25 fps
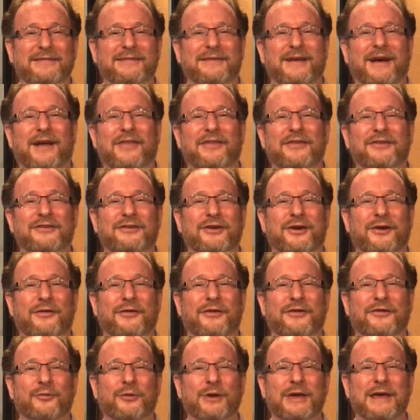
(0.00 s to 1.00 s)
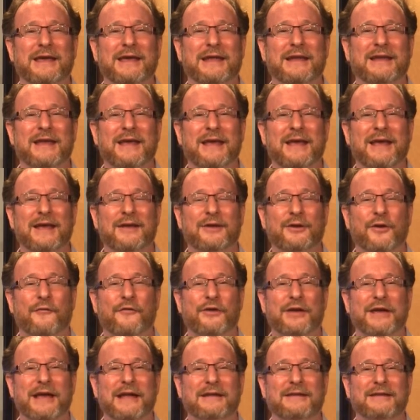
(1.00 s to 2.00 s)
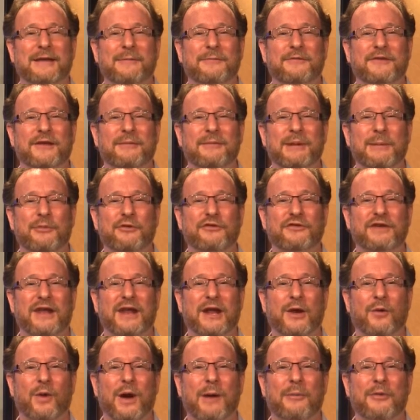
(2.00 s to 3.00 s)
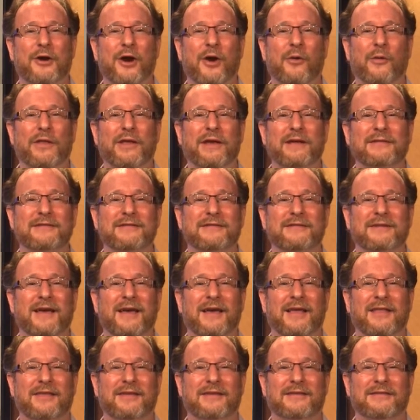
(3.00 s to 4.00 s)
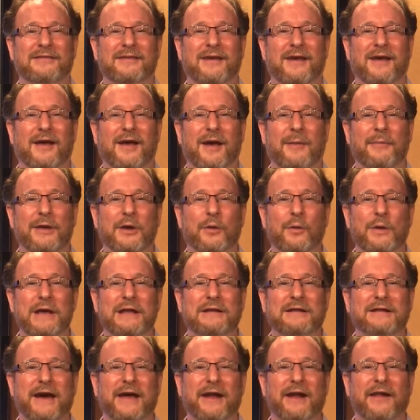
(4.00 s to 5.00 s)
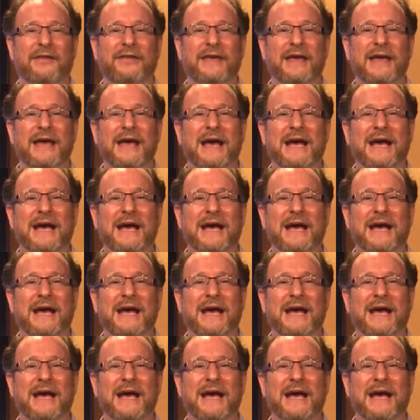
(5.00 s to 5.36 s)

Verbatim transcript: us on the show this week. And don't forget, Tim's going to be presenting a webinar with us this uh, coming week titled